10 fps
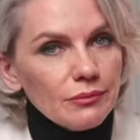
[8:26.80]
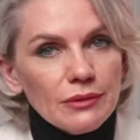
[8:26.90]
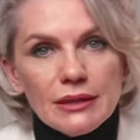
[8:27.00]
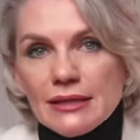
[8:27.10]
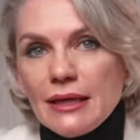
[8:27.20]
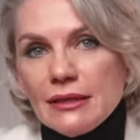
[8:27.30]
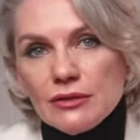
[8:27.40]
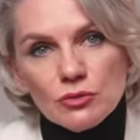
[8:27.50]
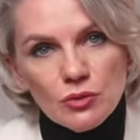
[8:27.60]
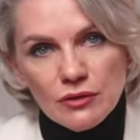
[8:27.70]
There's nothing
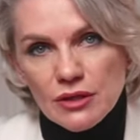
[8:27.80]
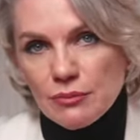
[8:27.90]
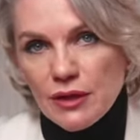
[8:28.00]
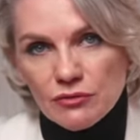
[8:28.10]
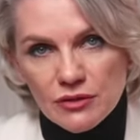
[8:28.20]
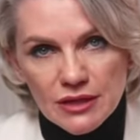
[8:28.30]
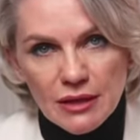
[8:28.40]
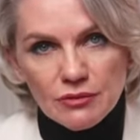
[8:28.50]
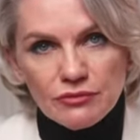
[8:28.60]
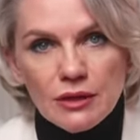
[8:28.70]
to worry about with
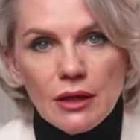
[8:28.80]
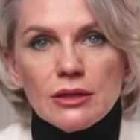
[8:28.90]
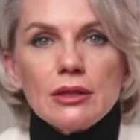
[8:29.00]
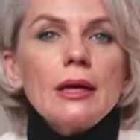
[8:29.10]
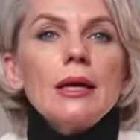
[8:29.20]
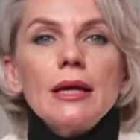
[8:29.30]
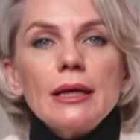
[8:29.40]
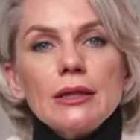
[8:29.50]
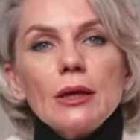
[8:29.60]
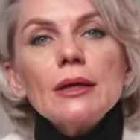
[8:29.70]
camouflage,
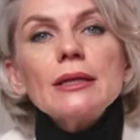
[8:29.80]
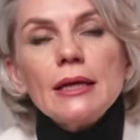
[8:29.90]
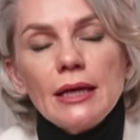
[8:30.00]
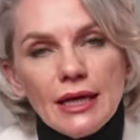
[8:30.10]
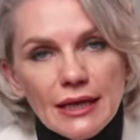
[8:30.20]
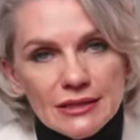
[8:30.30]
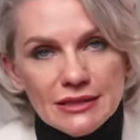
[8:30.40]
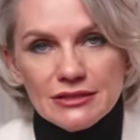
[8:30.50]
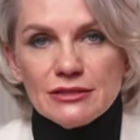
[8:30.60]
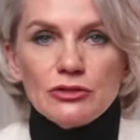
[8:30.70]
as long as the client
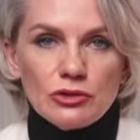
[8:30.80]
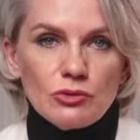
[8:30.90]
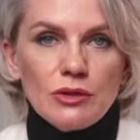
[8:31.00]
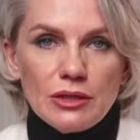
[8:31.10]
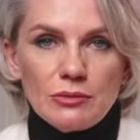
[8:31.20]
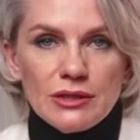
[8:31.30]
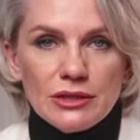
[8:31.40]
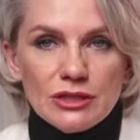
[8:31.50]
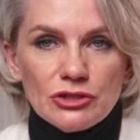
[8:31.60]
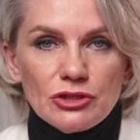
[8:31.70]
listens to your
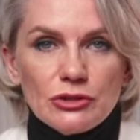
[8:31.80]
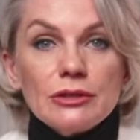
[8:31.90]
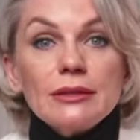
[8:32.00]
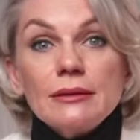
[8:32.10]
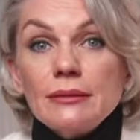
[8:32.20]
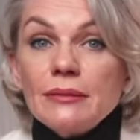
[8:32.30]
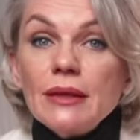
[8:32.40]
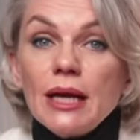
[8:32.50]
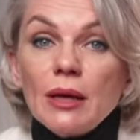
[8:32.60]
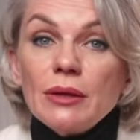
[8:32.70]
recommendations.
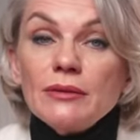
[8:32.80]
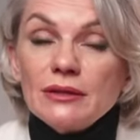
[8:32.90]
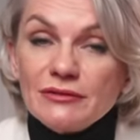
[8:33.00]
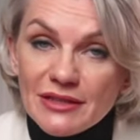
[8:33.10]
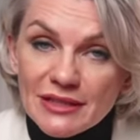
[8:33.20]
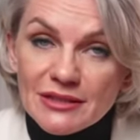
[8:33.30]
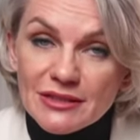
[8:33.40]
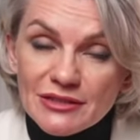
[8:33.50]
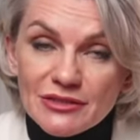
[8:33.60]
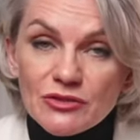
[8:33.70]
However, if he doesn't
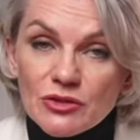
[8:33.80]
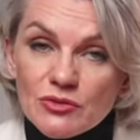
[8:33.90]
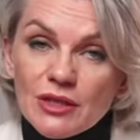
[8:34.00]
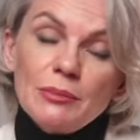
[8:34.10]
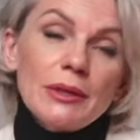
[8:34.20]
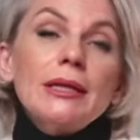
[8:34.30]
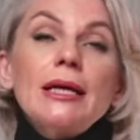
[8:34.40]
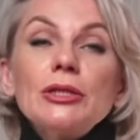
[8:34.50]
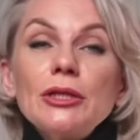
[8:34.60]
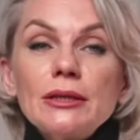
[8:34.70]
listen to your
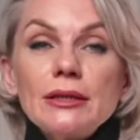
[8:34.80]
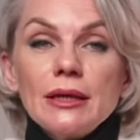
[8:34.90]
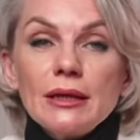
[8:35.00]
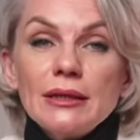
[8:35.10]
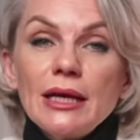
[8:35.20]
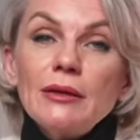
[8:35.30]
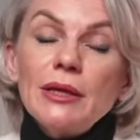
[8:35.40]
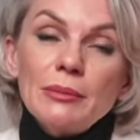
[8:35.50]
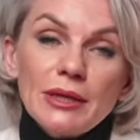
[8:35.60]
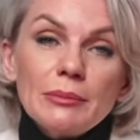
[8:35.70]
recommendations, the
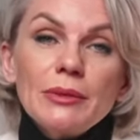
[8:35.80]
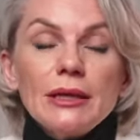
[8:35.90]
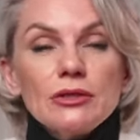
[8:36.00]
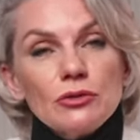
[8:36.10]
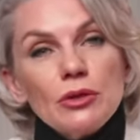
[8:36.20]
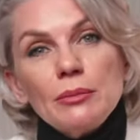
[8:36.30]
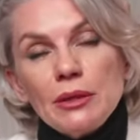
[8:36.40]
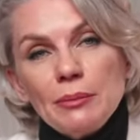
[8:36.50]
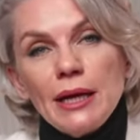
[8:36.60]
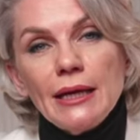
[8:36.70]
outcome can be extremely
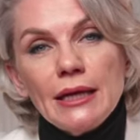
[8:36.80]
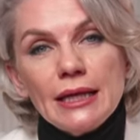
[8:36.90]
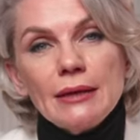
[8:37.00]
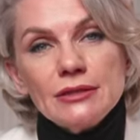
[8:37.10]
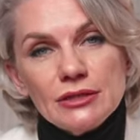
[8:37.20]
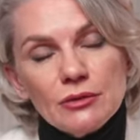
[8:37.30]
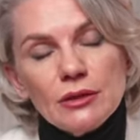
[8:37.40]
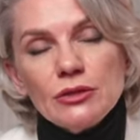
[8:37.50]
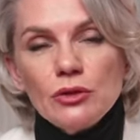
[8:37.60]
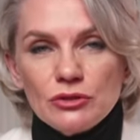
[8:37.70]
bad and have
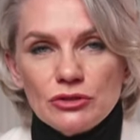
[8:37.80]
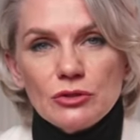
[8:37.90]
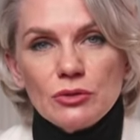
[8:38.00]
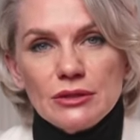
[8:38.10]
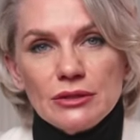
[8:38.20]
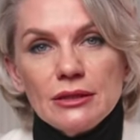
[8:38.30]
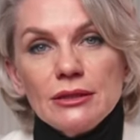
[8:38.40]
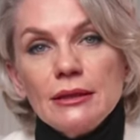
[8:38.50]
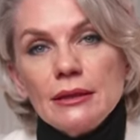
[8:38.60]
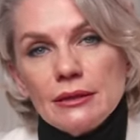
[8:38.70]
serious
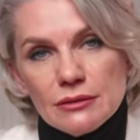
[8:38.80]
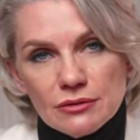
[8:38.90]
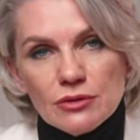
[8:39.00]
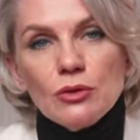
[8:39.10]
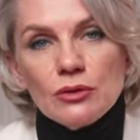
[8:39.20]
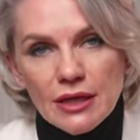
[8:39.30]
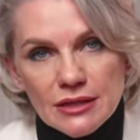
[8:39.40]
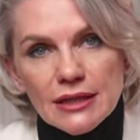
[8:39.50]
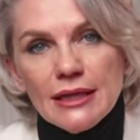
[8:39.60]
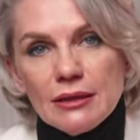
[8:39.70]
consequences. So
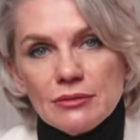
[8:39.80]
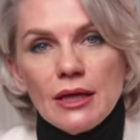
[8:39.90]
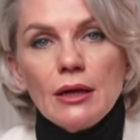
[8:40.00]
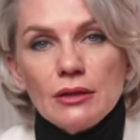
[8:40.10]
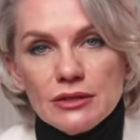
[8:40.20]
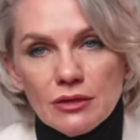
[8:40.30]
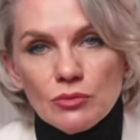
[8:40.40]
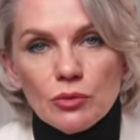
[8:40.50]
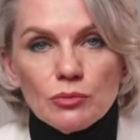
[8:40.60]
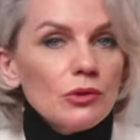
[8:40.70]
titanium dioxide
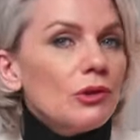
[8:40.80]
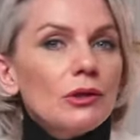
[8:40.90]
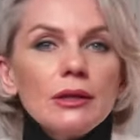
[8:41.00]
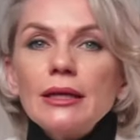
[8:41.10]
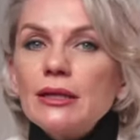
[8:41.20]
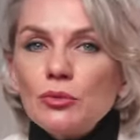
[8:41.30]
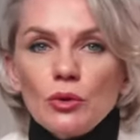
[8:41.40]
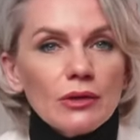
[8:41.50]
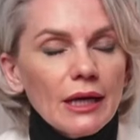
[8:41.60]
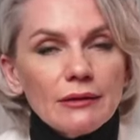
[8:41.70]
will burn. It
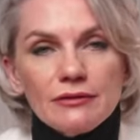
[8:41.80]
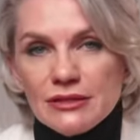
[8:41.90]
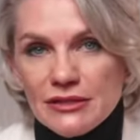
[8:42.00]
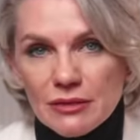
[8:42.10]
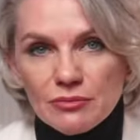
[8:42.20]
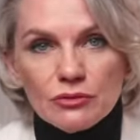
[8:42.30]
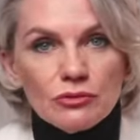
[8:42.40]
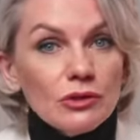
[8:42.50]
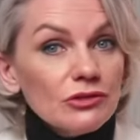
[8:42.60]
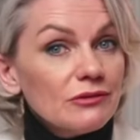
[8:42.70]
won't have the same
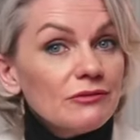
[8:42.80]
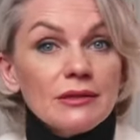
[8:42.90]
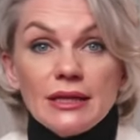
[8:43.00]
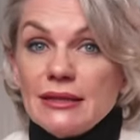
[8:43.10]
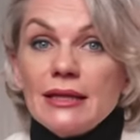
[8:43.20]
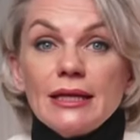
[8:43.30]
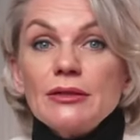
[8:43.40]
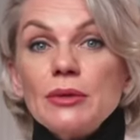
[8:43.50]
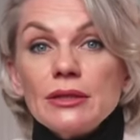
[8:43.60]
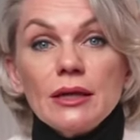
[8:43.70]
reverse effect as
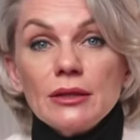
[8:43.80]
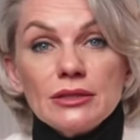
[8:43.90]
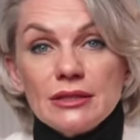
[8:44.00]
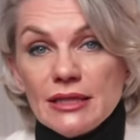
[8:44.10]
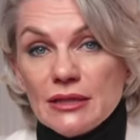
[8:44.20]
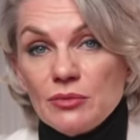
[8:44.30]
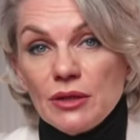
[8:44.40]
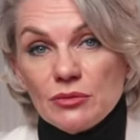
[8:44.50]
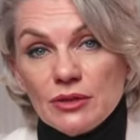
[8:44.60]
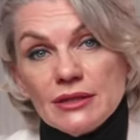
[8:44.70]
with our skin
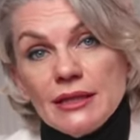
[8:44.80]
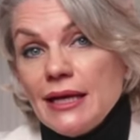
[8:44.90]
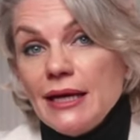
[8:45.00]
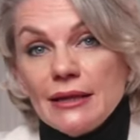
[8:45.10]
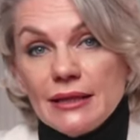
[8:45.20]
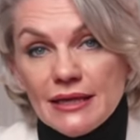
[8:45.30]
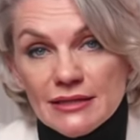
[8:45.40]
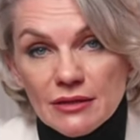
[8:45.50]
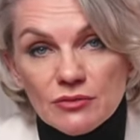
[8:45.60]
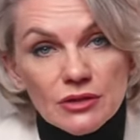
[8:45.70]
when we tan and
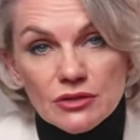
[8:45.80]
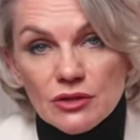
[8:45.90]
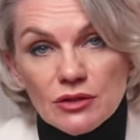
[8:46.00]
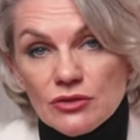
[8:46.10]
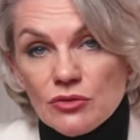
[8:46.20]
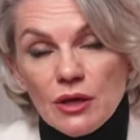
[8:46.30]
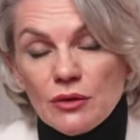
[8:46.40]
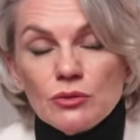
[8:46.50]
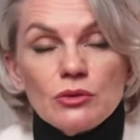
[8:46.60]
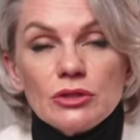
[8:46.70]
then return to our
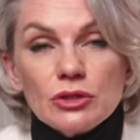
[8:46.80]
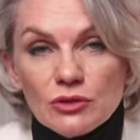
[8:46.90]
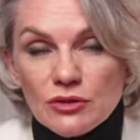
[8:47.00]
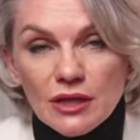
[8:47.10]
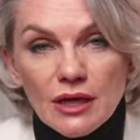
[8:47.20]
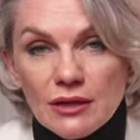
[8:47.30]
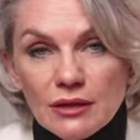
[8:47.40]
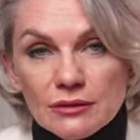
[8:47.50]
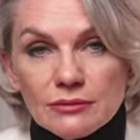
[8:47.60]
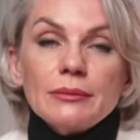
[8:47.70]
original color.